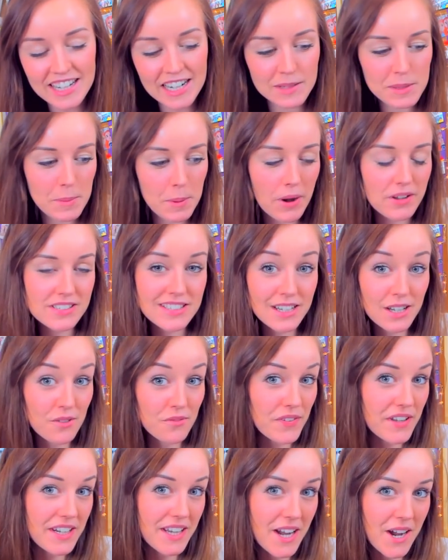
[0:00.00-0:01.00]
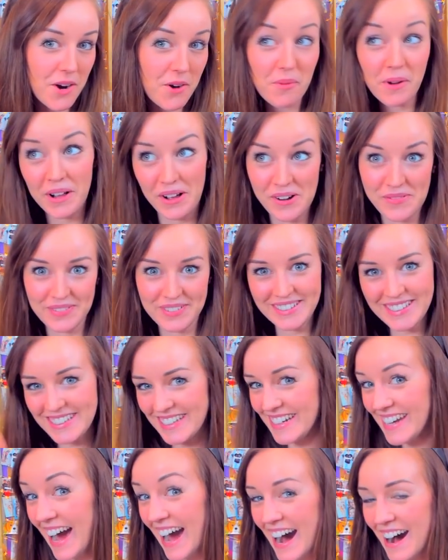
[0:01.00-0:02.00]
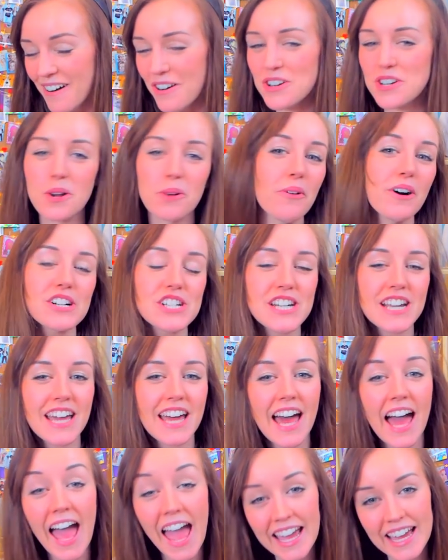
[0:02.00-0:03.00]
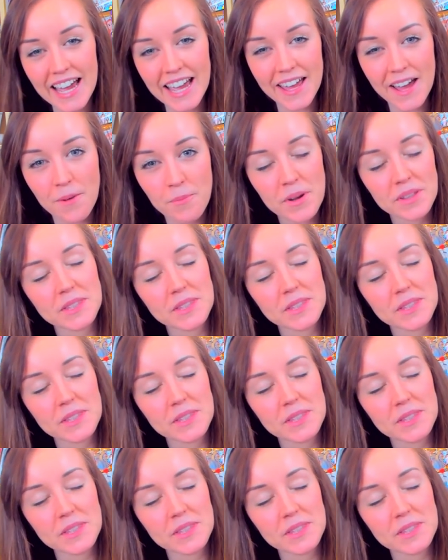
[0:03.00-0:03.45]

I'm going to be posting a video, well, obviously now, because you're watching at 8 a.m.